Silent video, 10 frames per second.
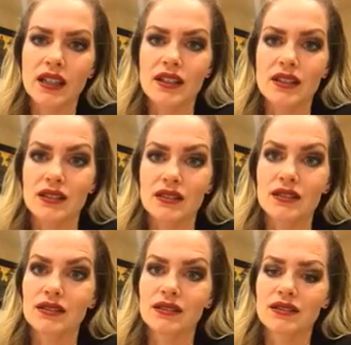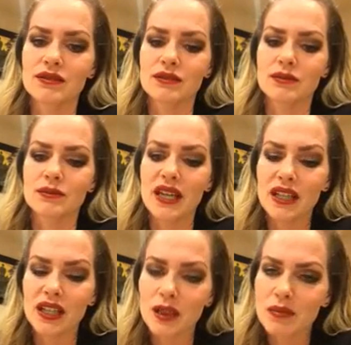need to make
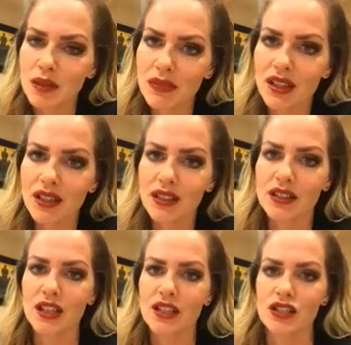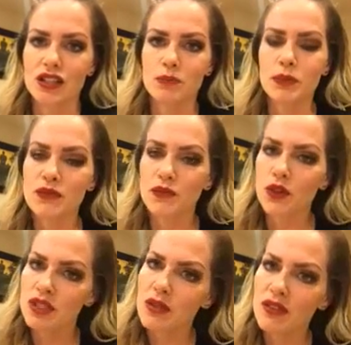a commitment and just put
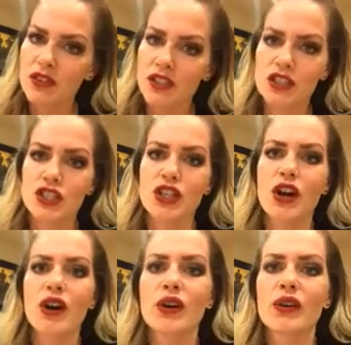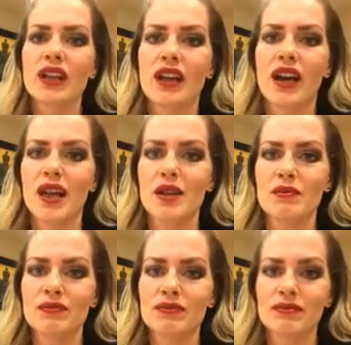forth some effort and show that
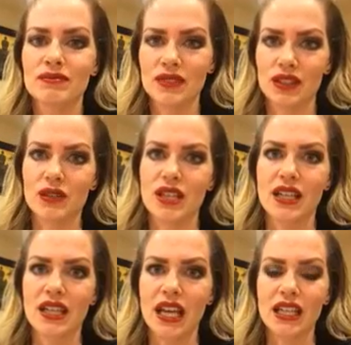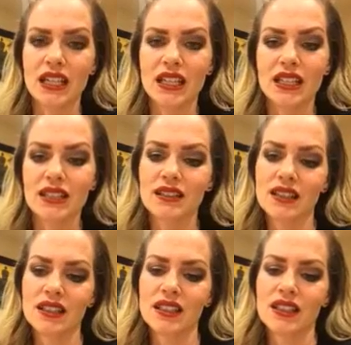I'm, dedicated. And
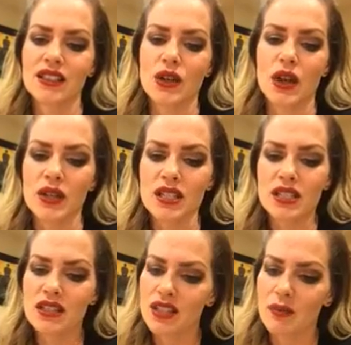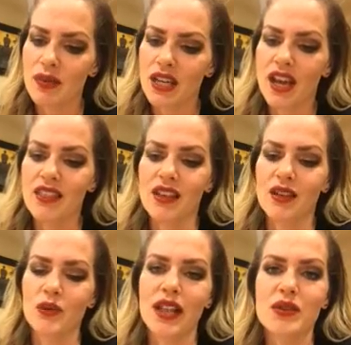so I went to the summit, and
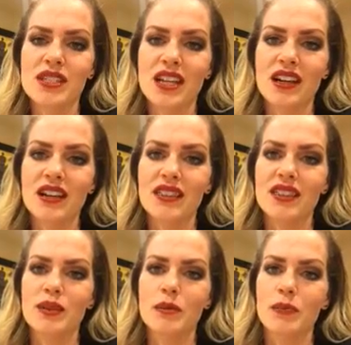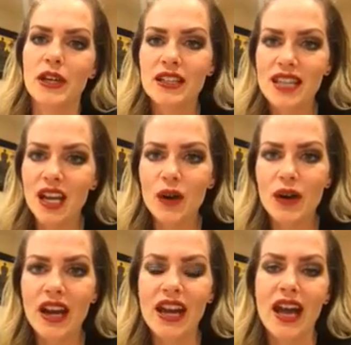then while I was there, the big
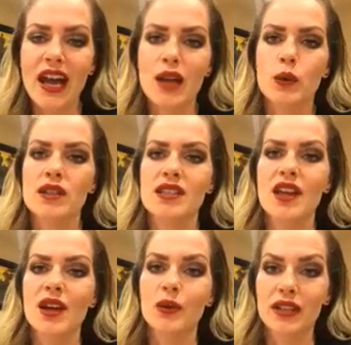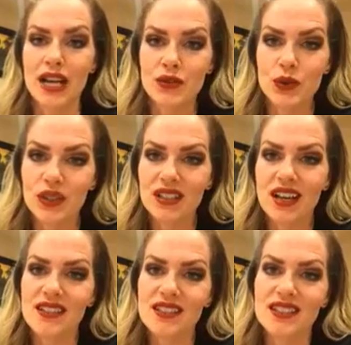takeaway I had was when everyone got
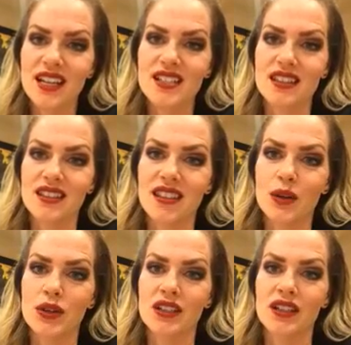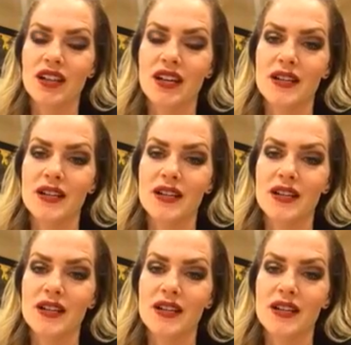on stage and they were